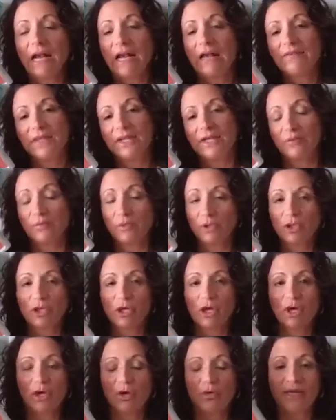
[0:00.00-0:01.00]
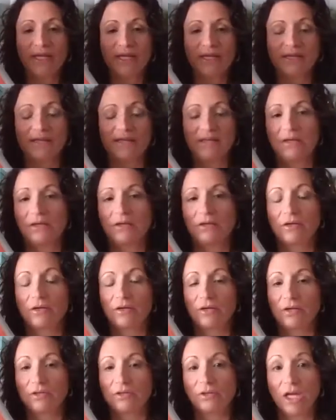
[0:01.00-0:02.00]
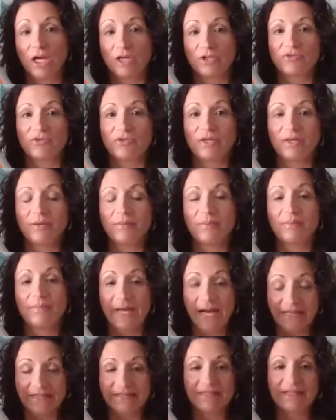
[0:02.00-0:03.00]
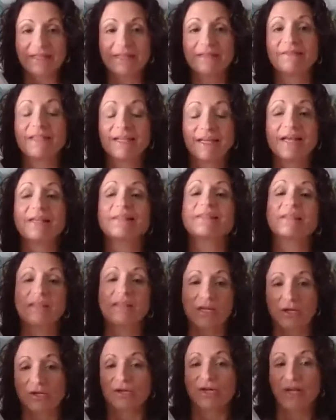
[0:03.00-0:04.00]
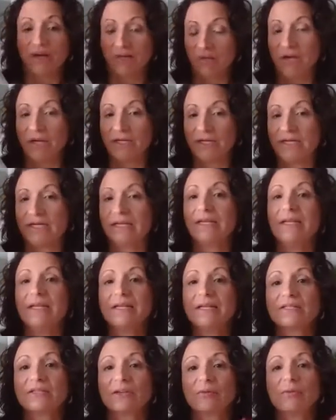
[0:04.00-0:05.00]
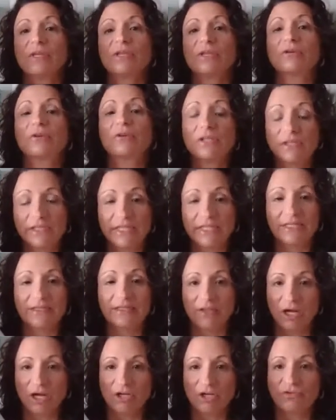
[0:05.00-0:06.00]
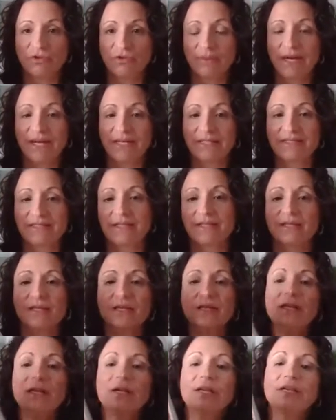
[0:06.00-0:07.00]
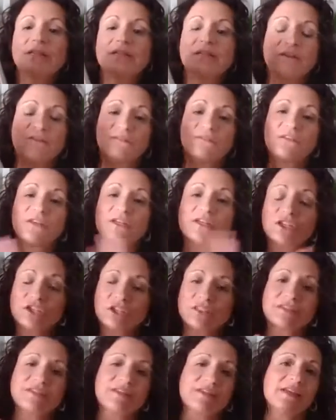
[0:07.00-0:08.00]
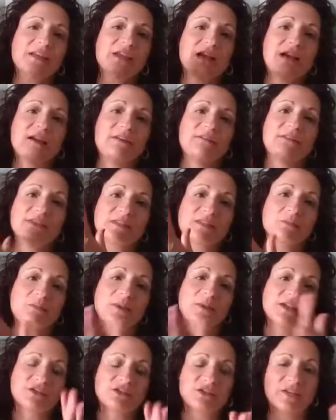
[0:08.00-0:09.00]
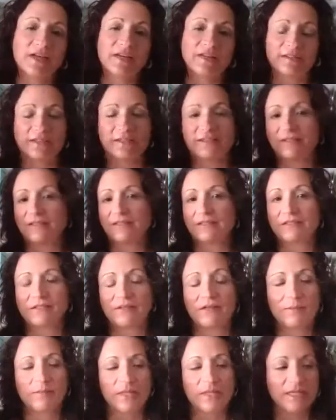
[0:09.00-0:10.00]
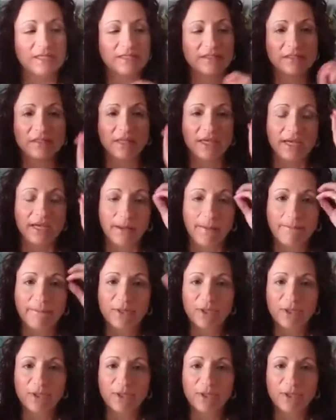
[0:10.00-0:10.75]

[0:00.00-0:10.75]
and then it would go in their laundry basket that has their name on it. So it'd be their clean laundry basket. The efficiency of this mesh sack system is like